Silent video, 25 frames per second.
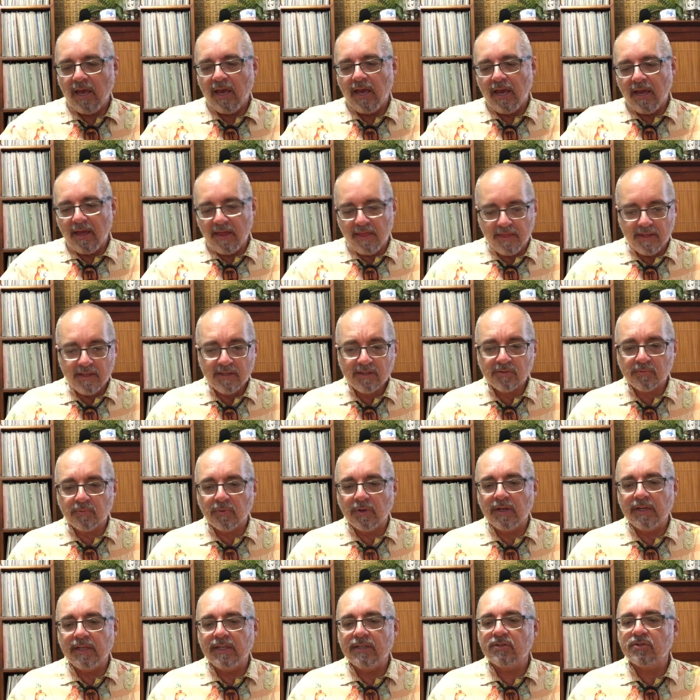And this
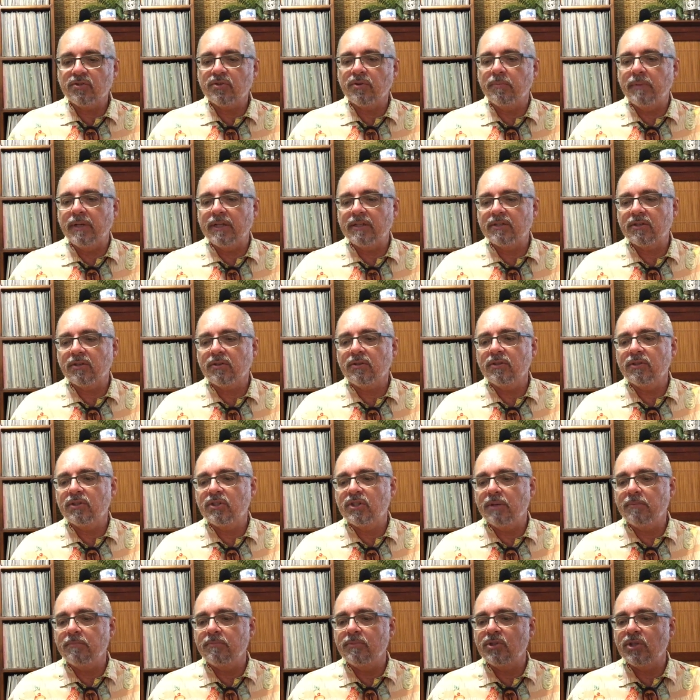one, instrumental,
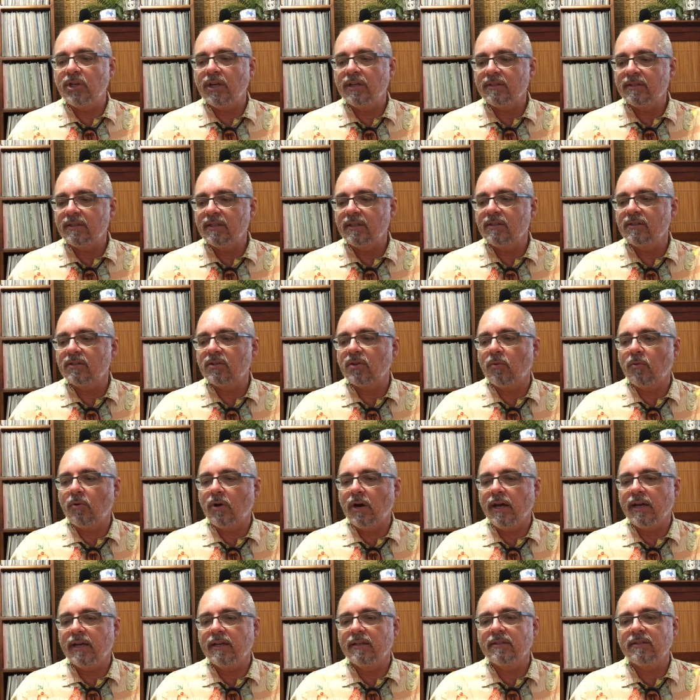Jim Jensen's
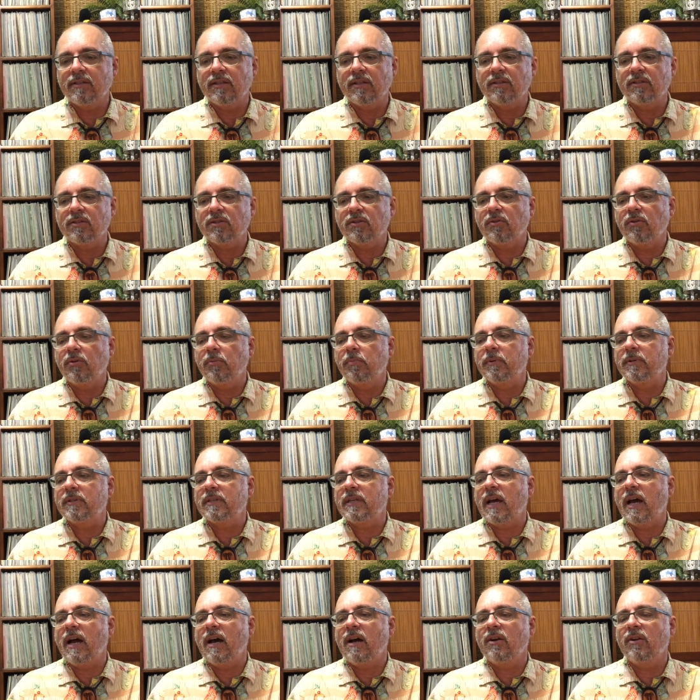Hawaiians. This group
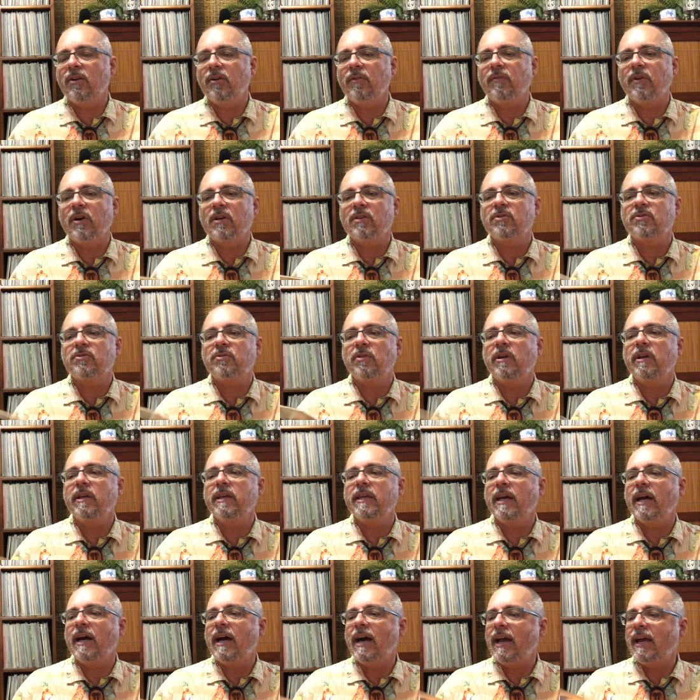is out of Australia.